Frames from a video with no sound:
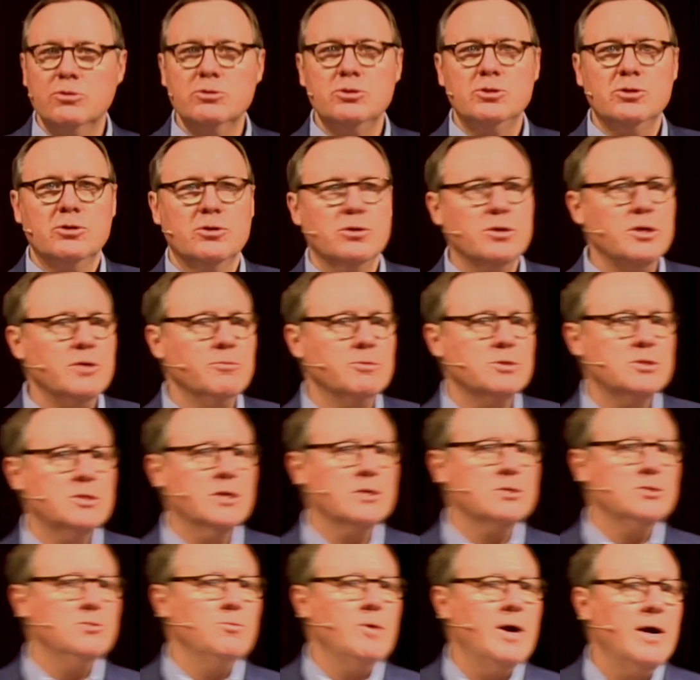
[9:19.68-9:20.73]
journey with
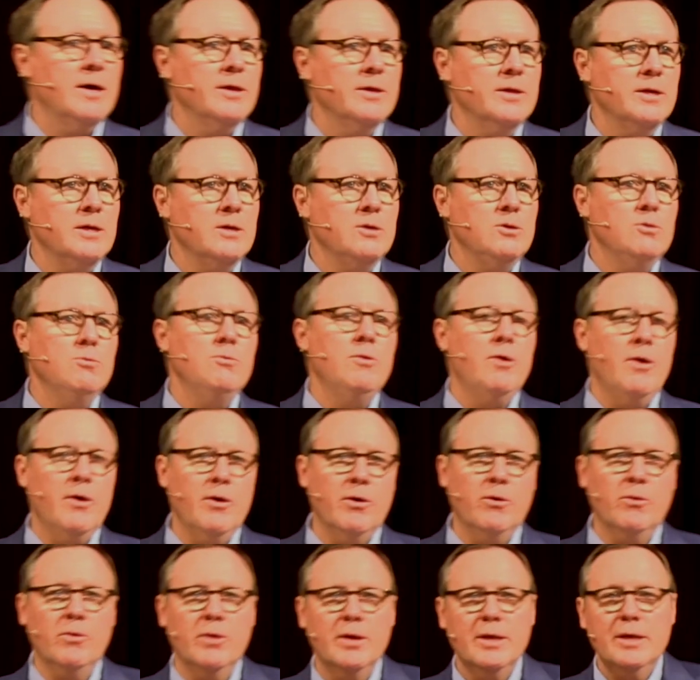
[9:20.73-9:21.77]
sexuality, you
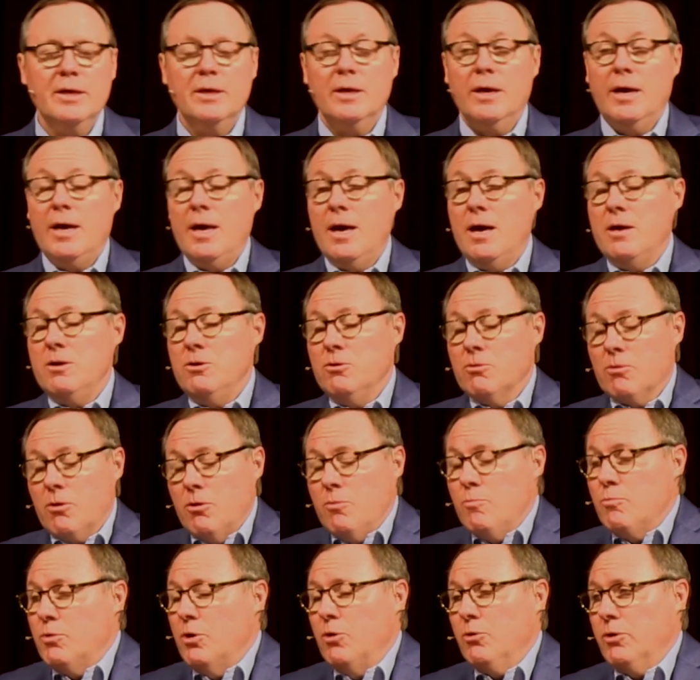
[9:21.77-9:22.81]
know your
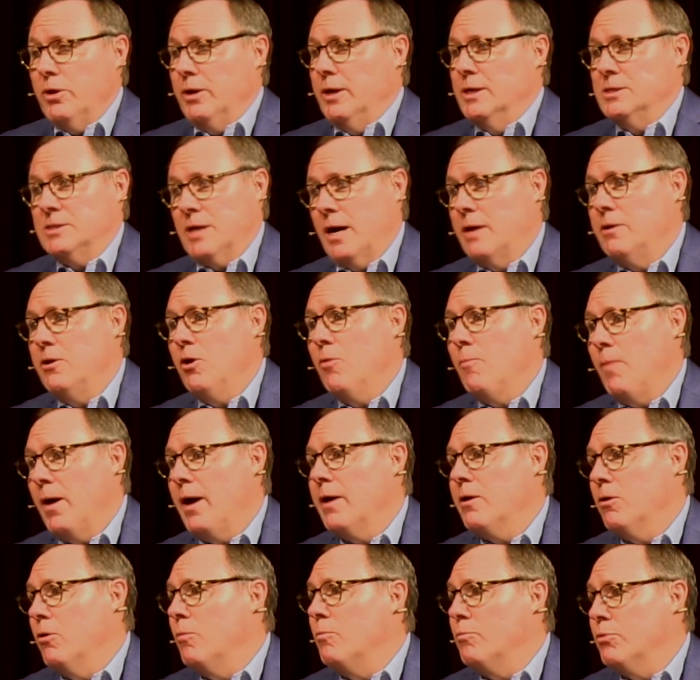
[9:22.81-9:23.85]
own brokenness. I know
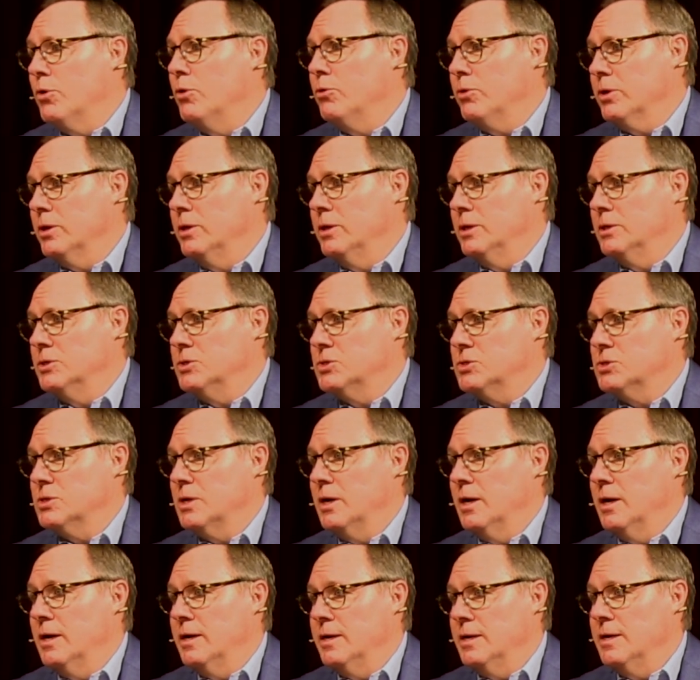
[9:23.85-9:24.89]
my own brokenness
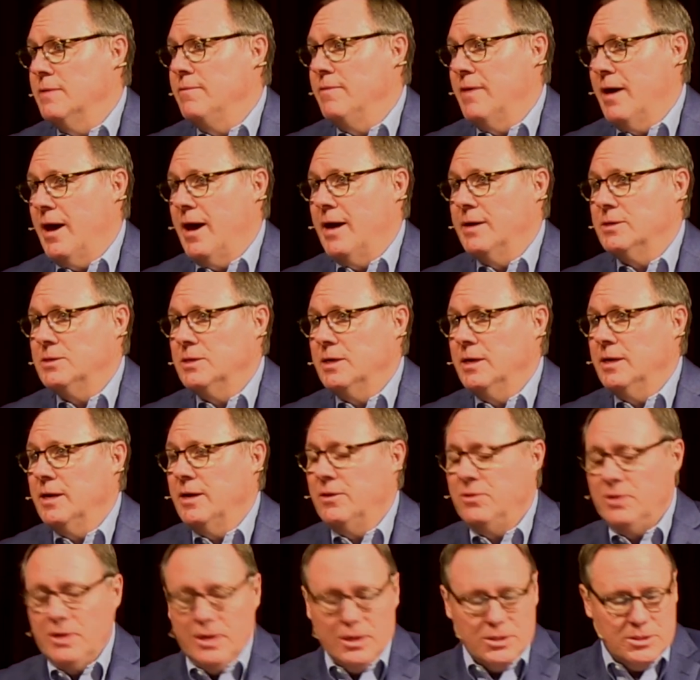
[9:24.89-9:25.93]
uh, in that. And I
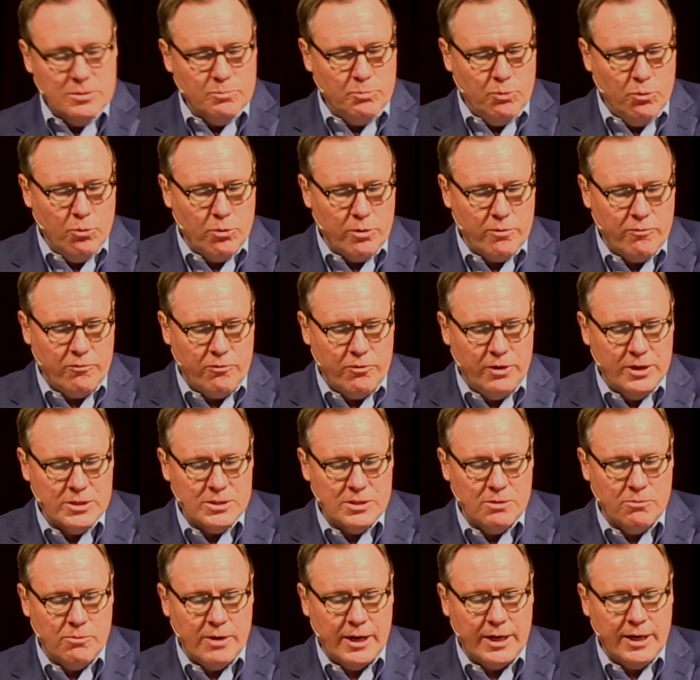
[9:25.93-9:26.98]
think it's important for us
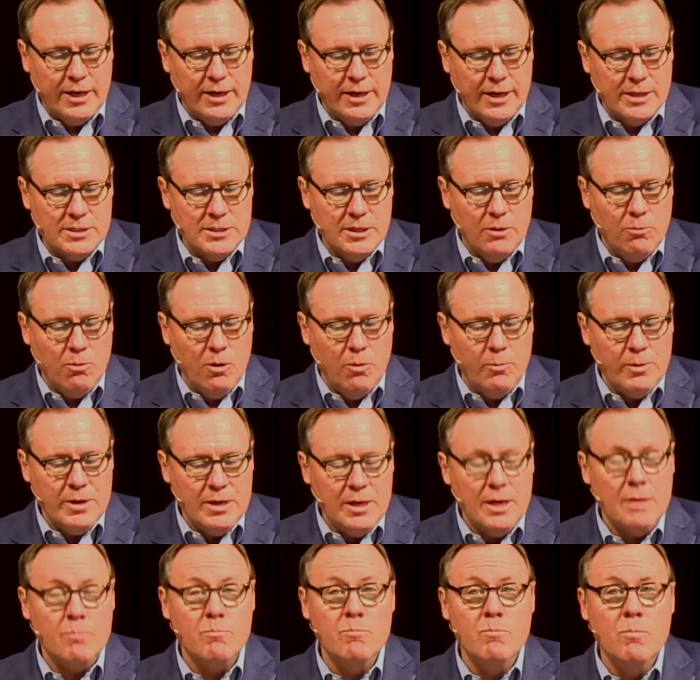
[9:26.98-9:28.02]
to recognize that what we
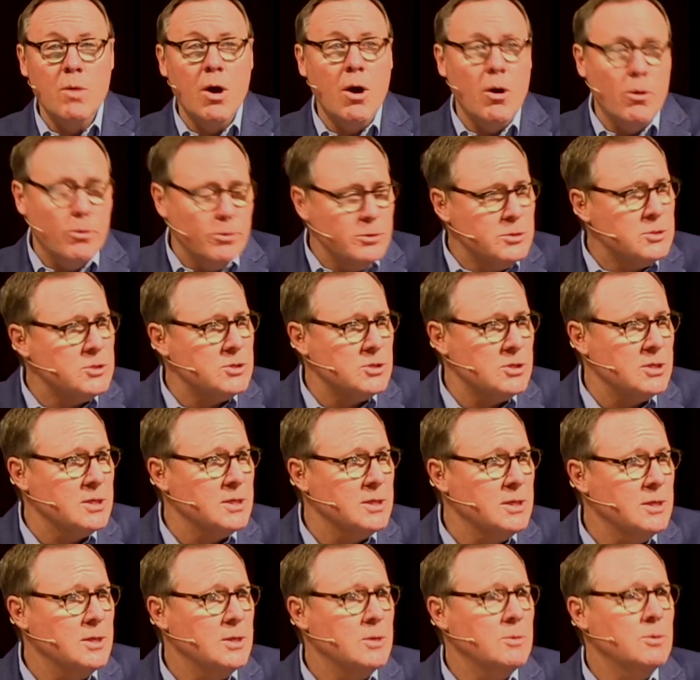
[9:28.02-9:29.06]
need most
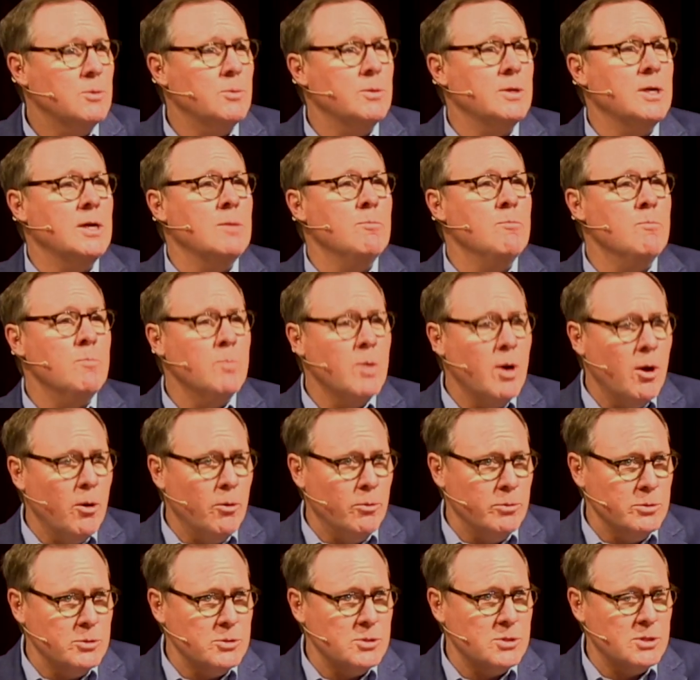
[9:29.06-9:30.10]
what we need
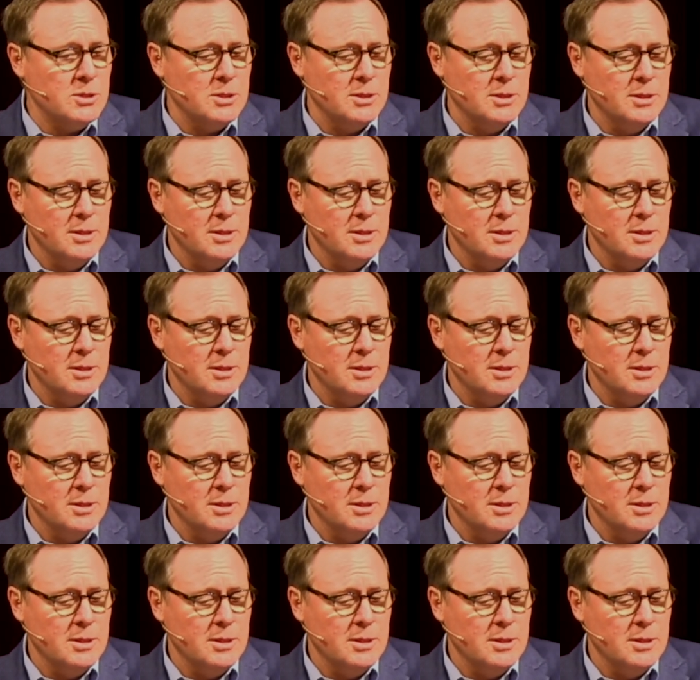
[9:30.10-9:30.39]
most